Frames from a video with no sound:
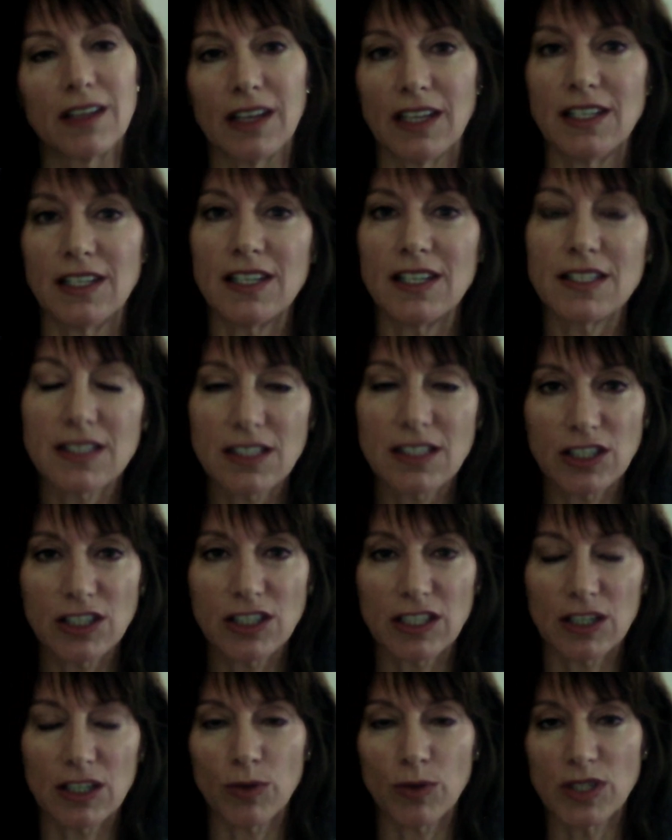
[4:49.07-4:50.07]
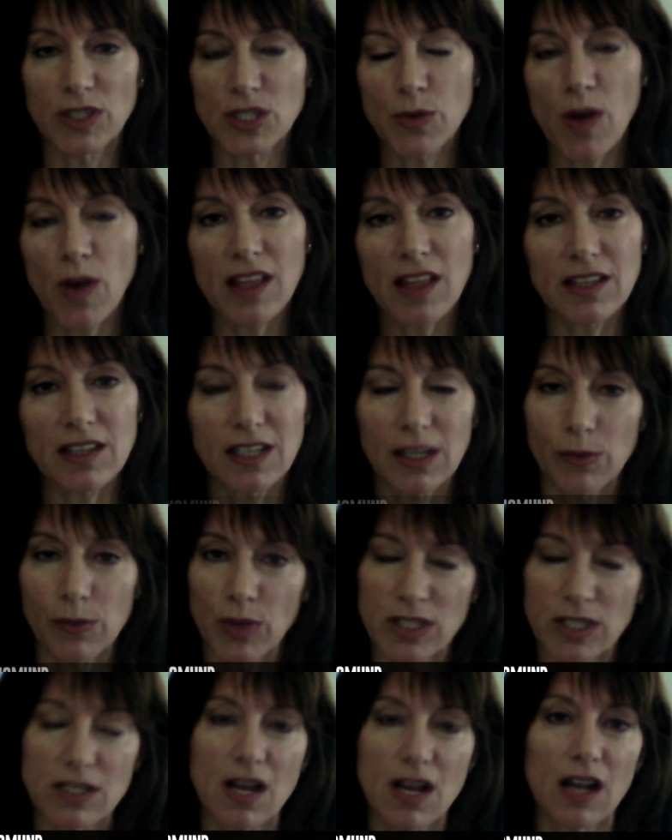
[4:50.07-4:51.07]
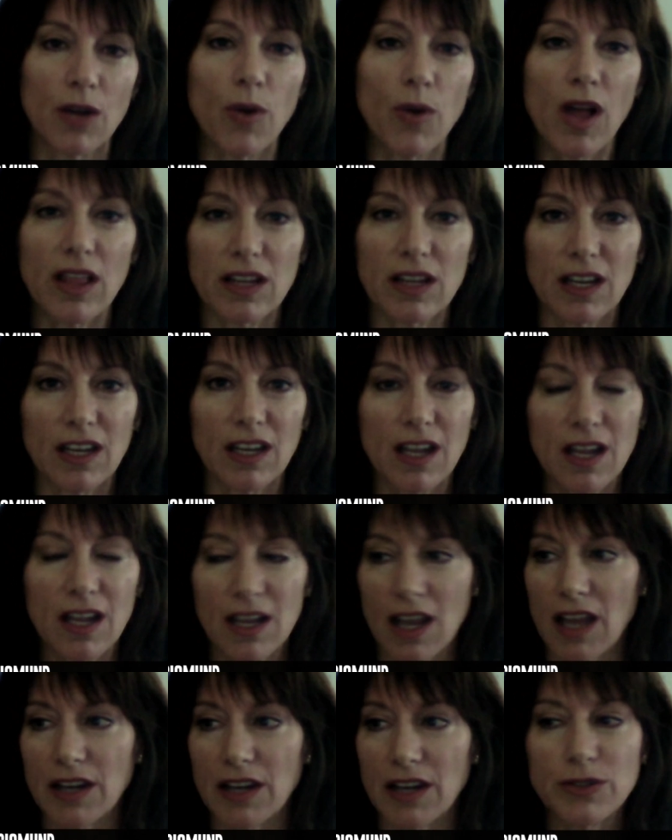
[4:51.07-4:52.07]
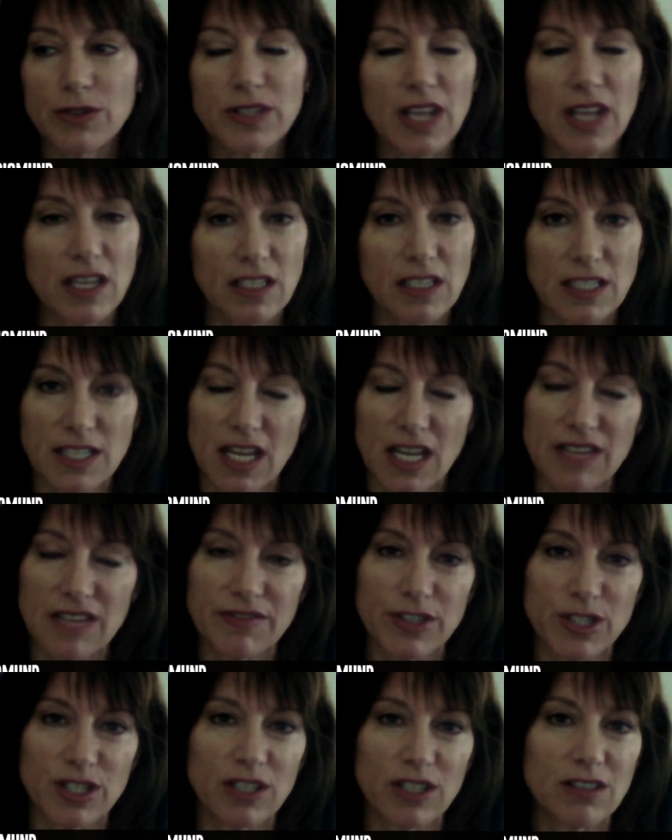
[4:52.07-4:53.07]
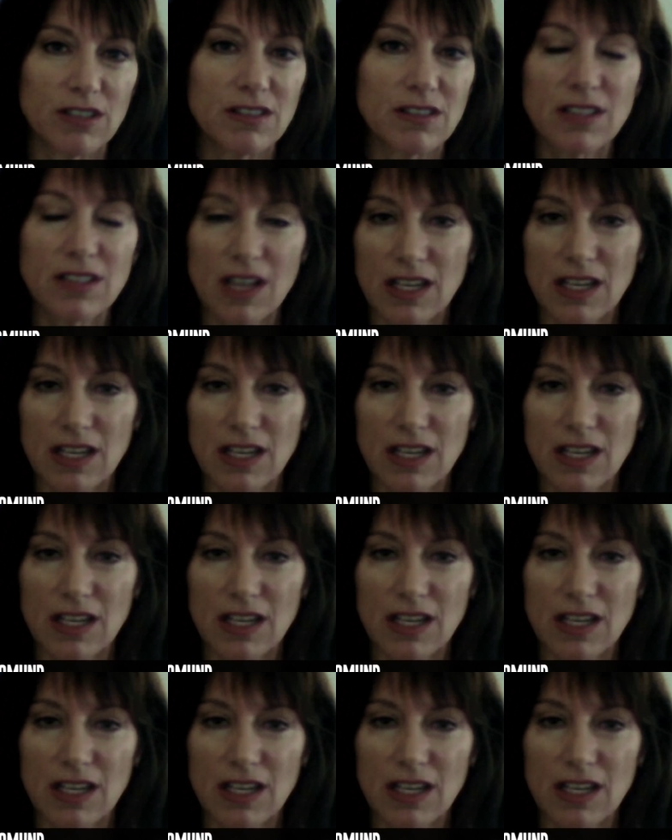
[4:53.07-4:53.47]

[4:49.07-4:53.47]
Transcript: He needs to look at what's quality and what's not quality and who's getting it done for students.